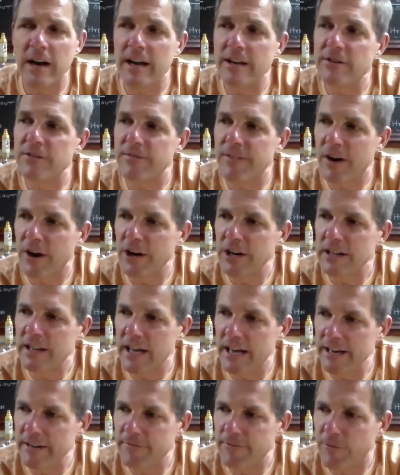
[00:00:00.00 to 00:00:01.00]
it's very
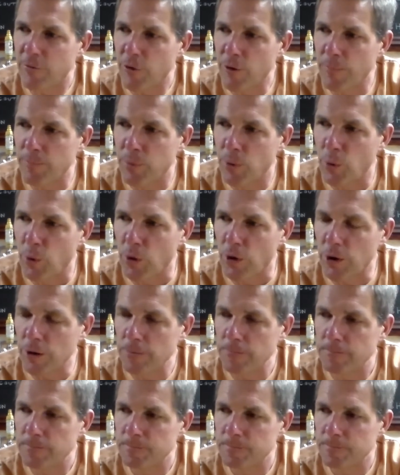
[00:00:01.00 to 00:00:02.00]
light for a
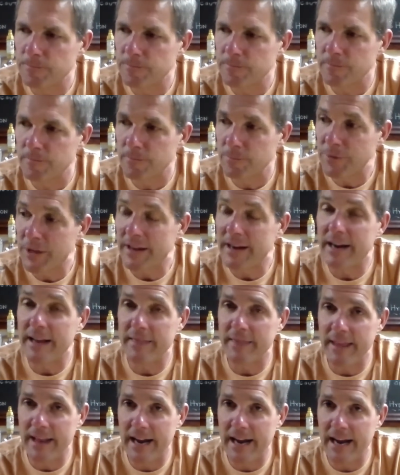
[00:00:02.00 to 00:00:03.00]
porter that
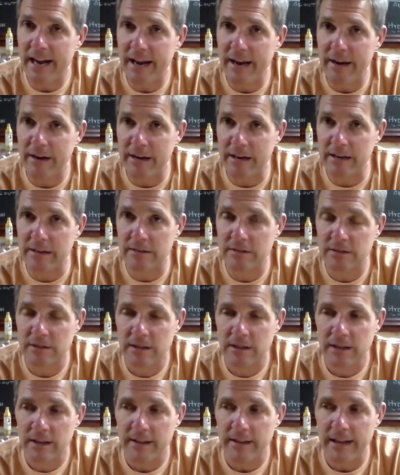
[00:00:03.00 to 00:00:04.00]

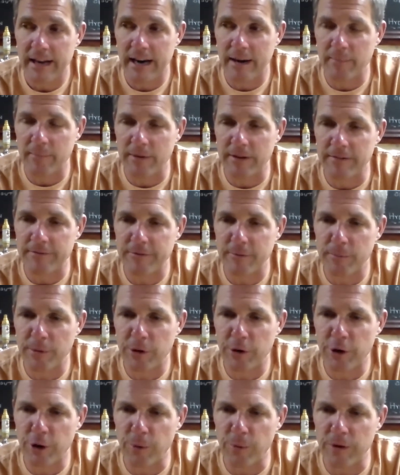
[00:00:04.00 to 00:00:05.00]
I'm
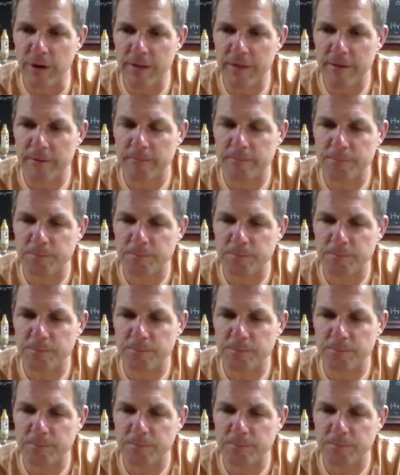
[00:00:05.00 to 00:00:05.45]
familiar with.